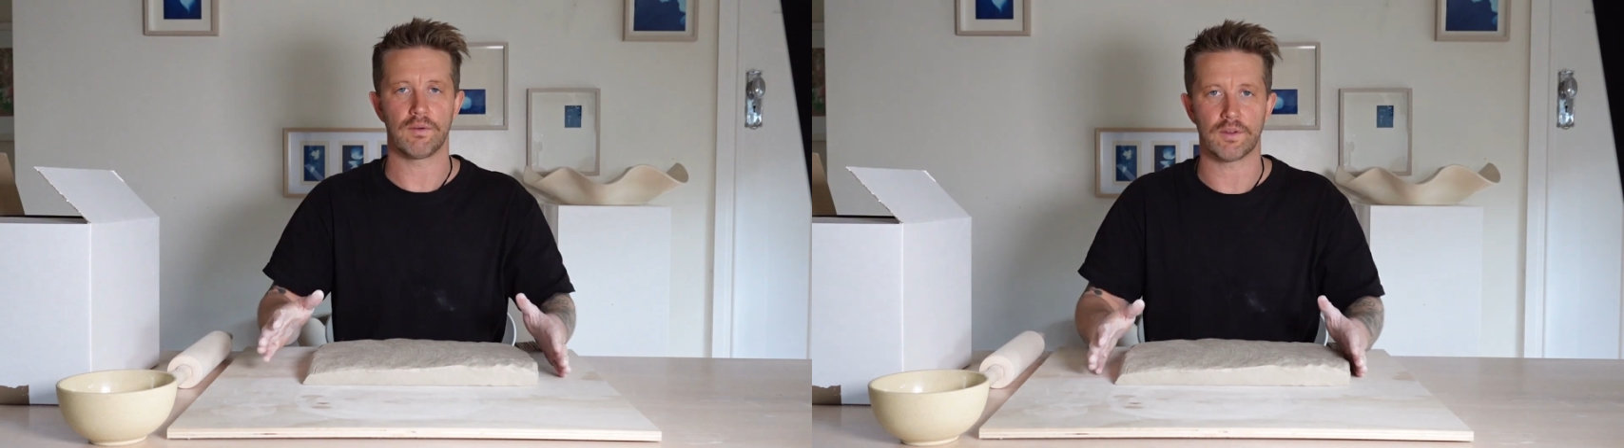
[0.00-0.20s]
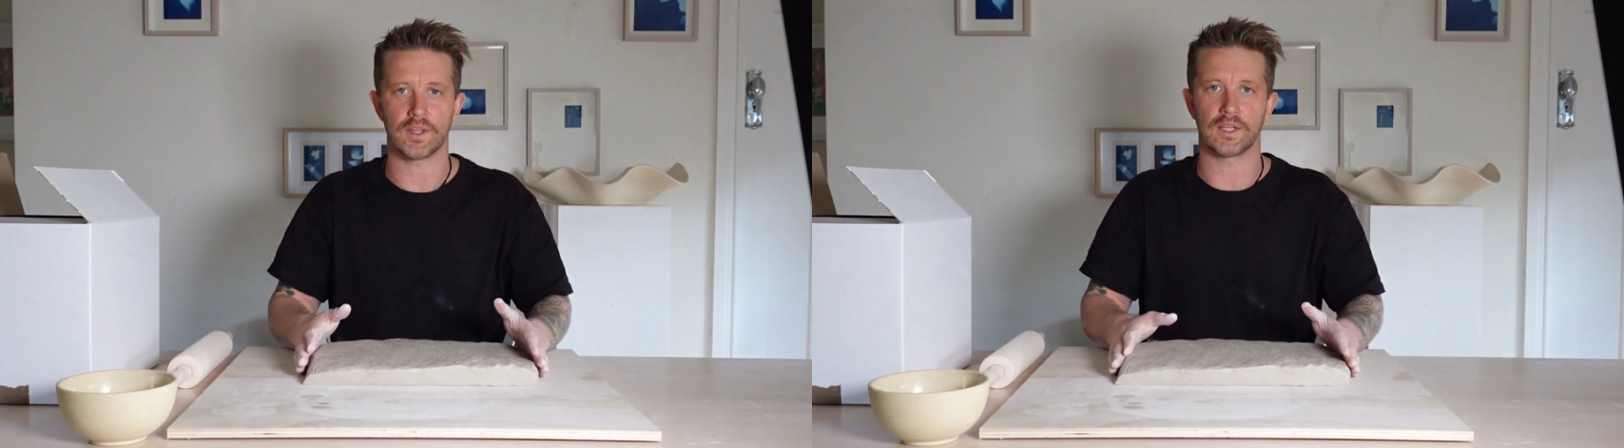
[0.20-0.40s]

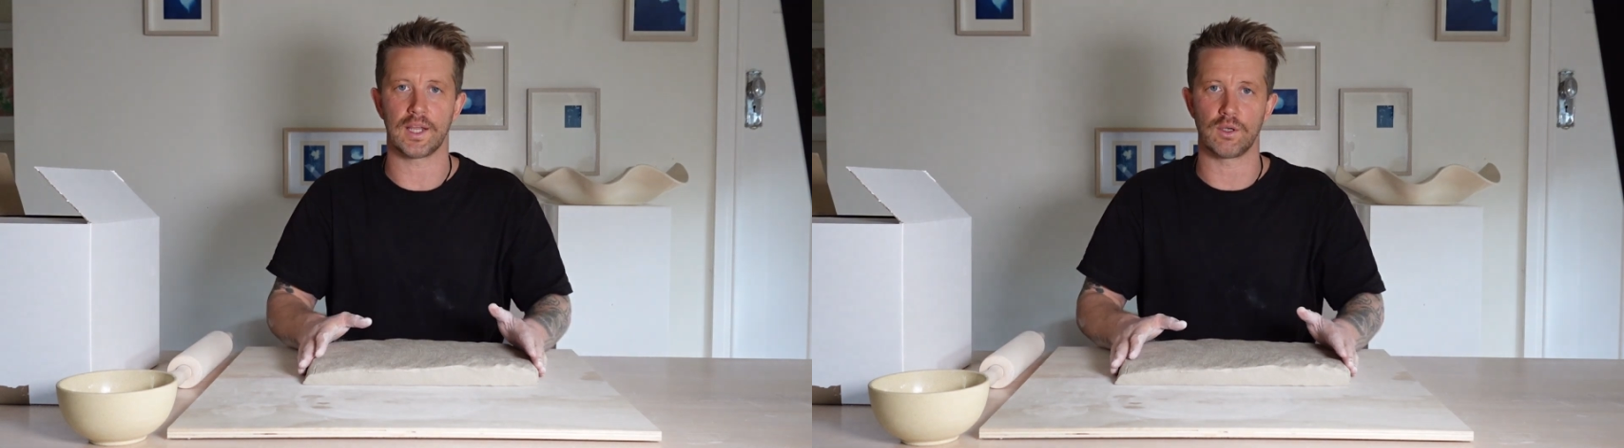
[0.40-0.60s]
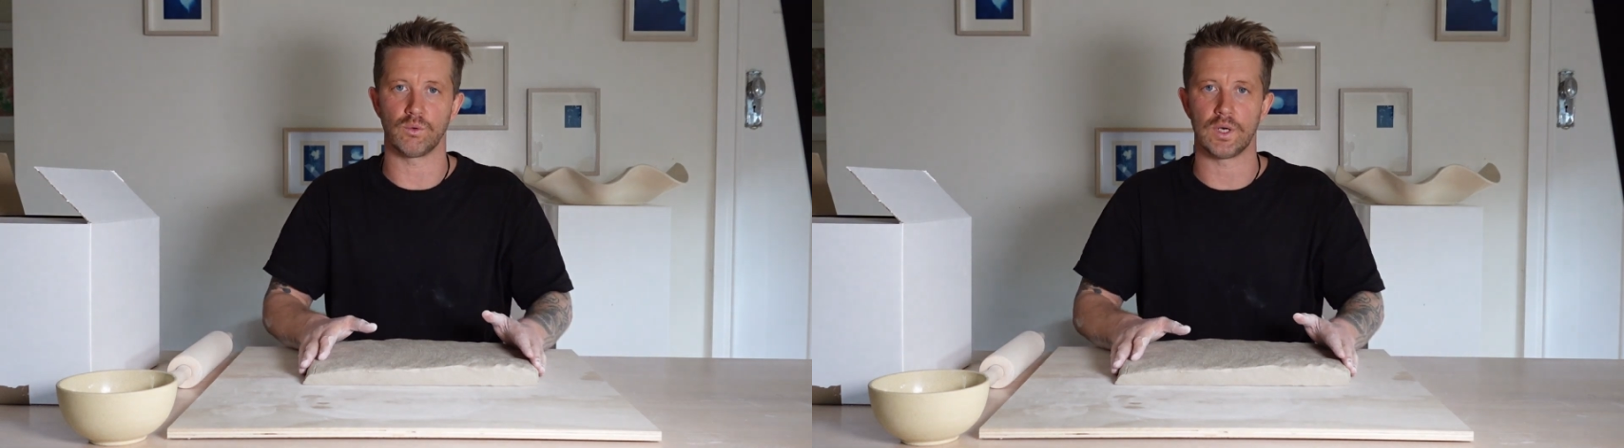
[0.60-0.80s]
everything
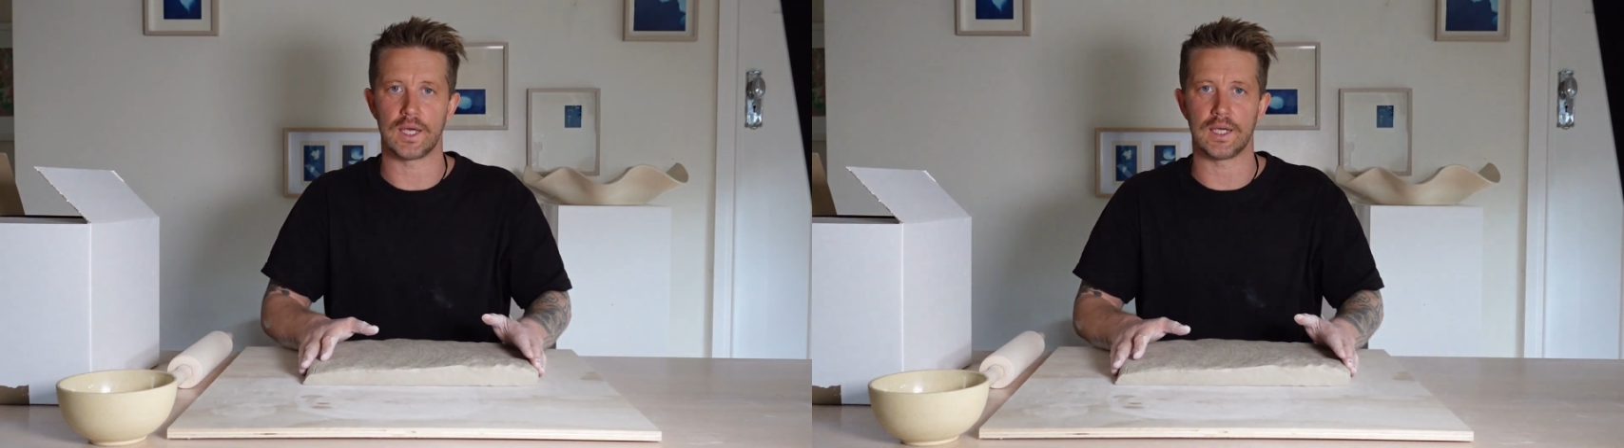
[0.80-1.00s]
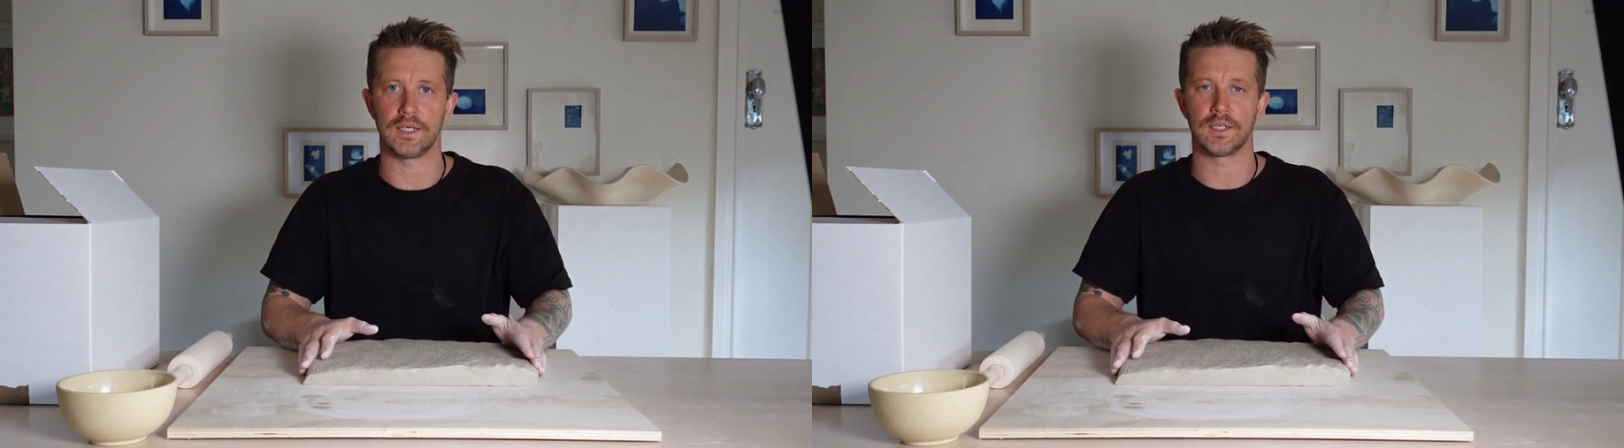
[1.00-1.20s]
that you'll
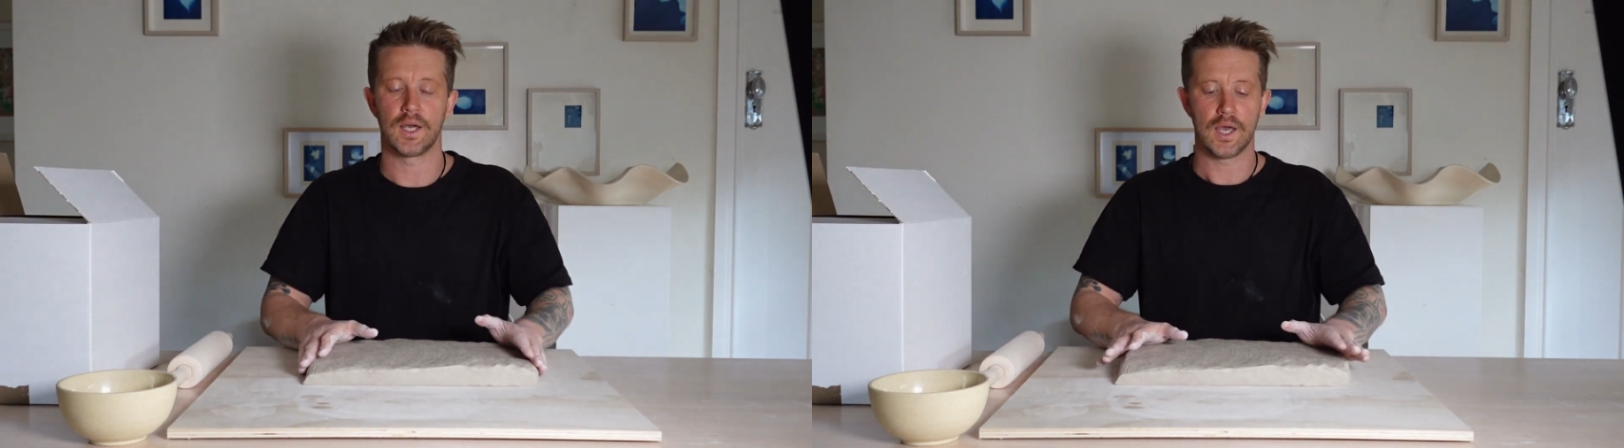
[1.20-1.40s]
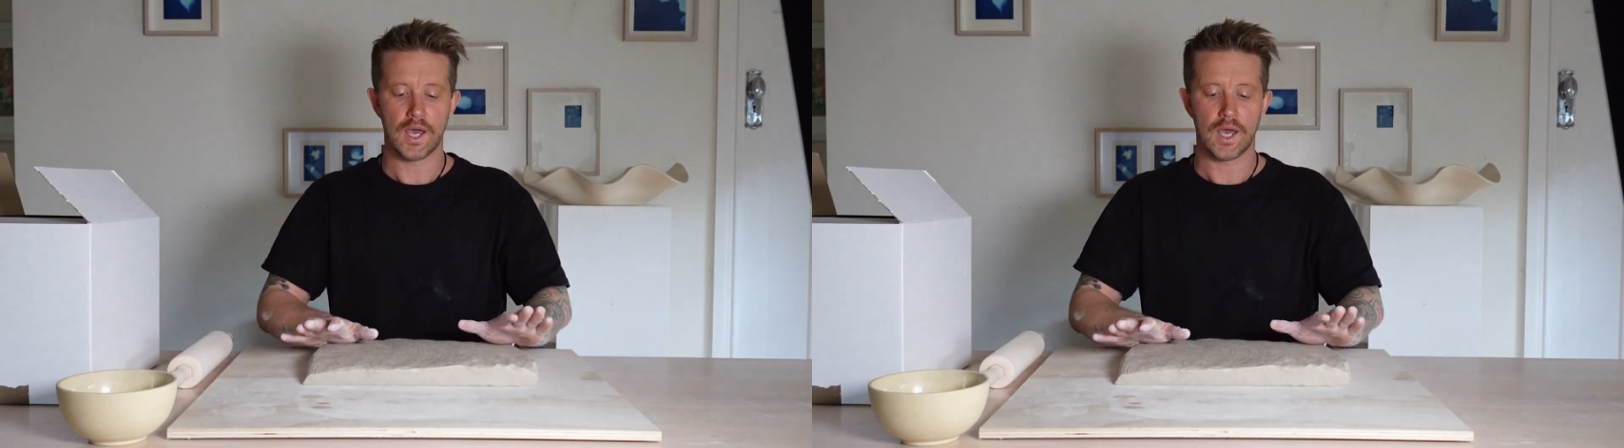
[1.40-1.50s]
need